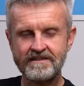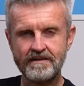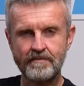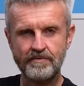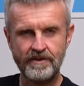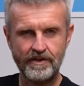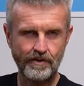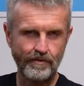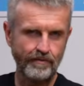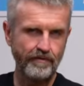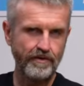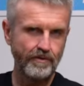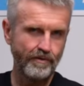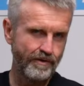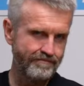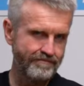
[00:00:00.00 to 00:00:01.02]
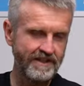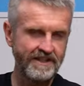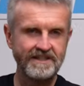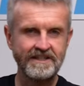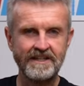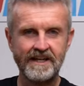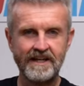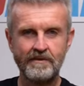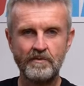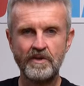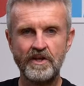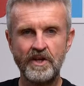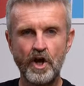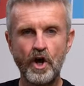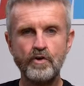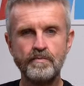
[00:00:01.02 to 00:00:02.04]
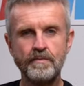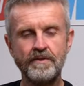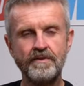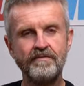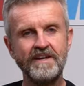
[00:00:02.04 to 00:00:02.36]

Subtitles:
something you feel immediately when they open the